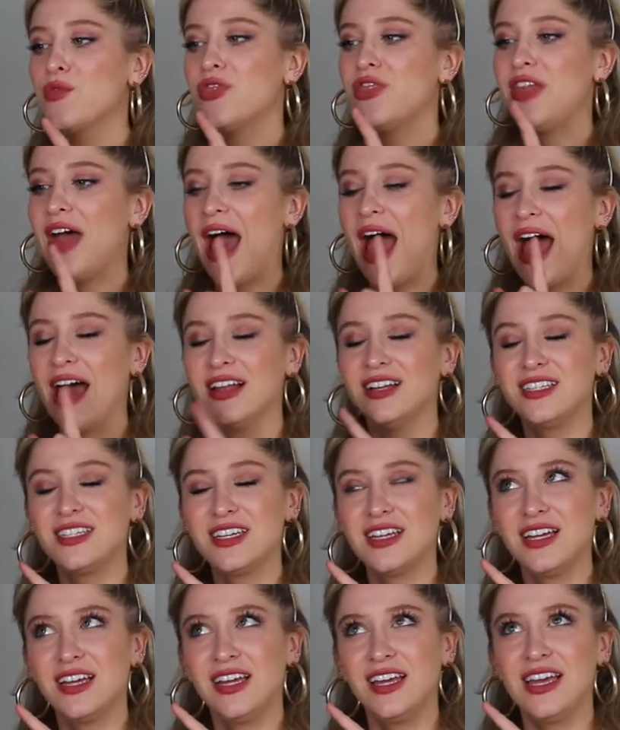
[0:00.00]
that
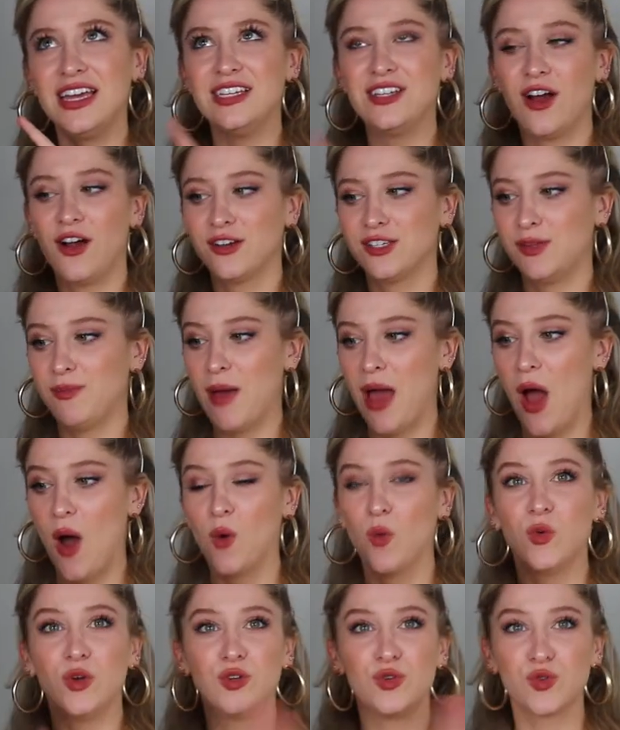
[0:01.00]
he talks
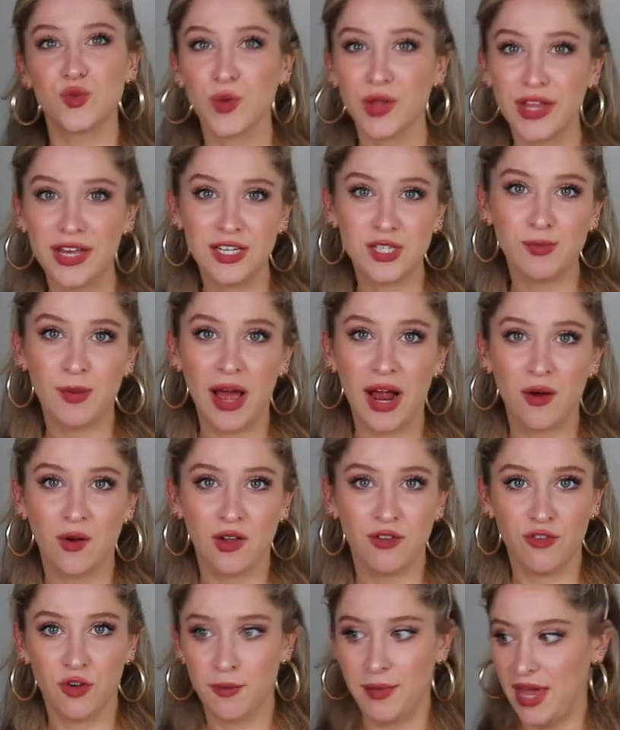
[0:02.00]
about, which was really
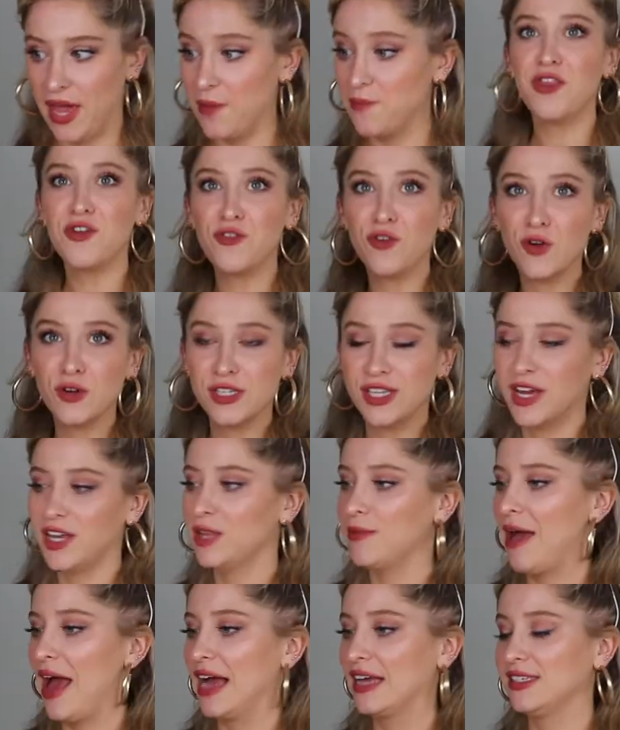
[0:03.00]
inspiring for me, the first thing on
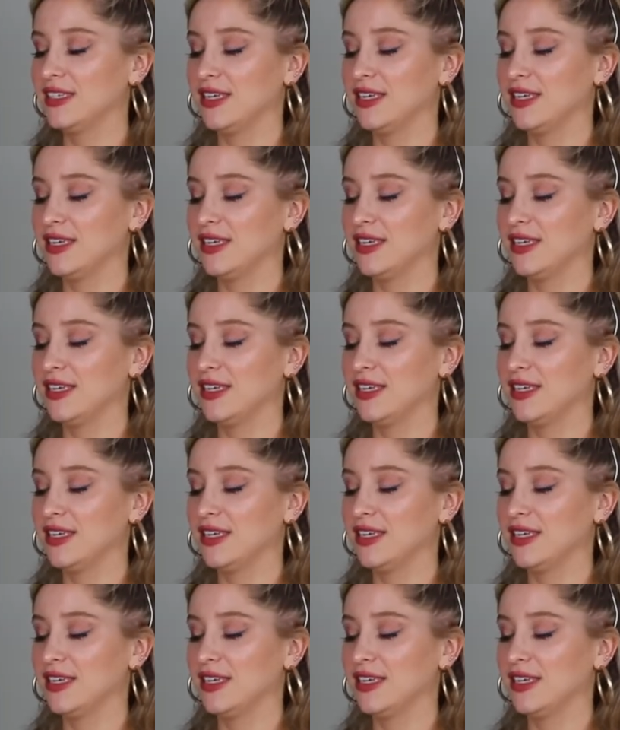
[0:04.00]
the back